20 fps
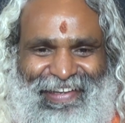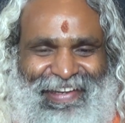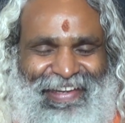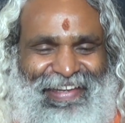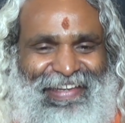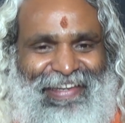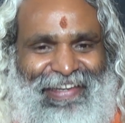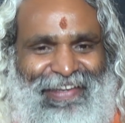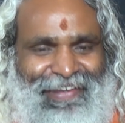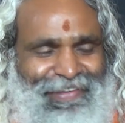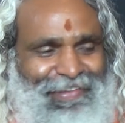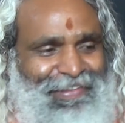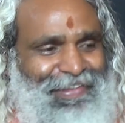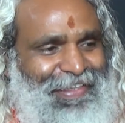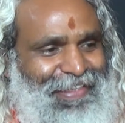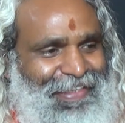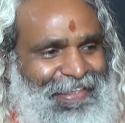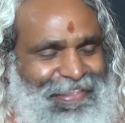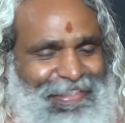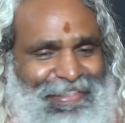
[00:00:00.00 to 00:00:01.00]

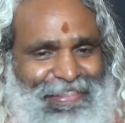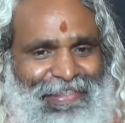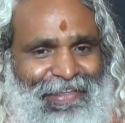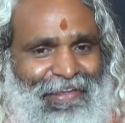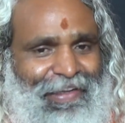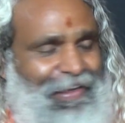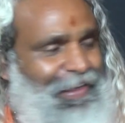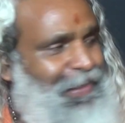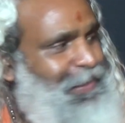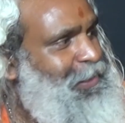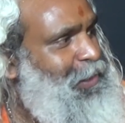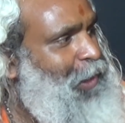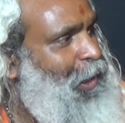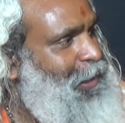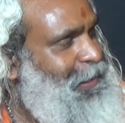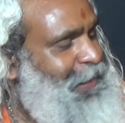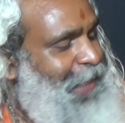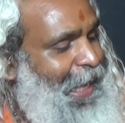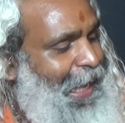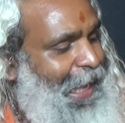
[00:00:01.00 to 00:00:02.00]
Here is
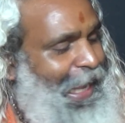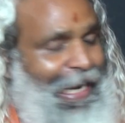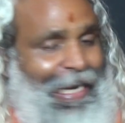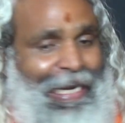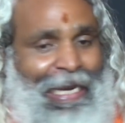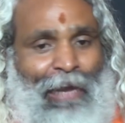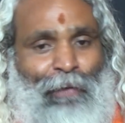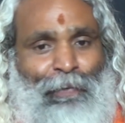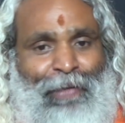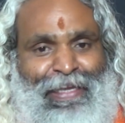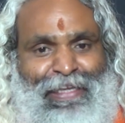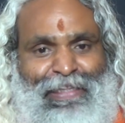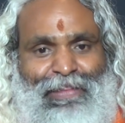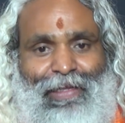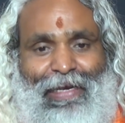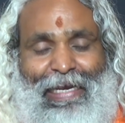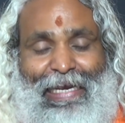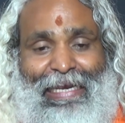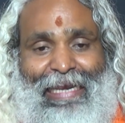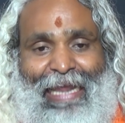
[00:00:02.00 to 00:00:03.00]
not allowing
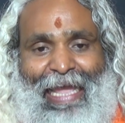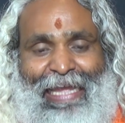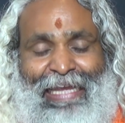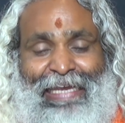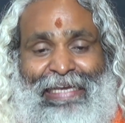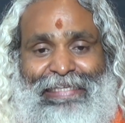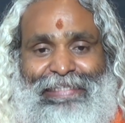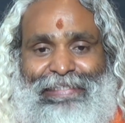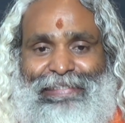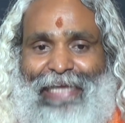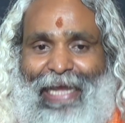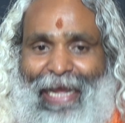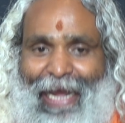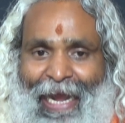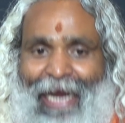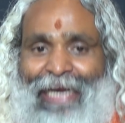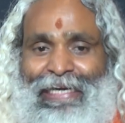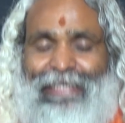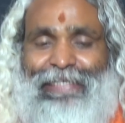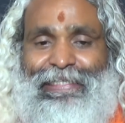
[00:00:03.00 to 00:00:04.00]
the likes
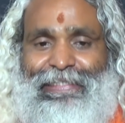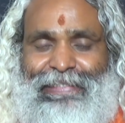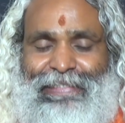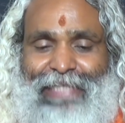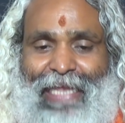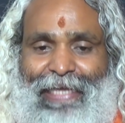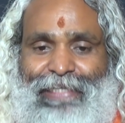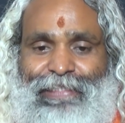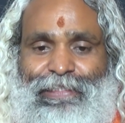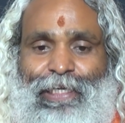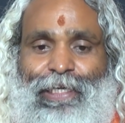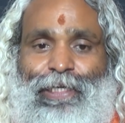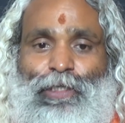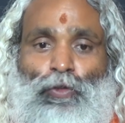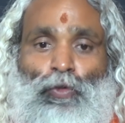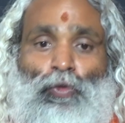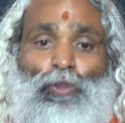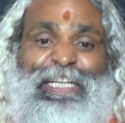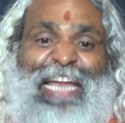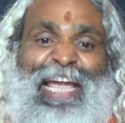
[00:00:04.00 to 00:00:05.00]
and dislikes
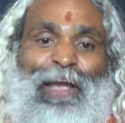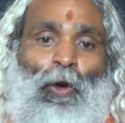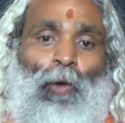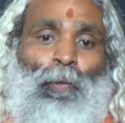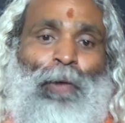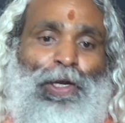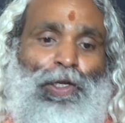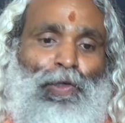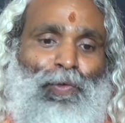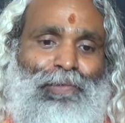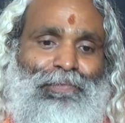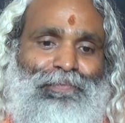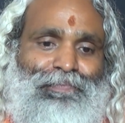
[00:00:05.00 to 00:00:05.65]
to take over you.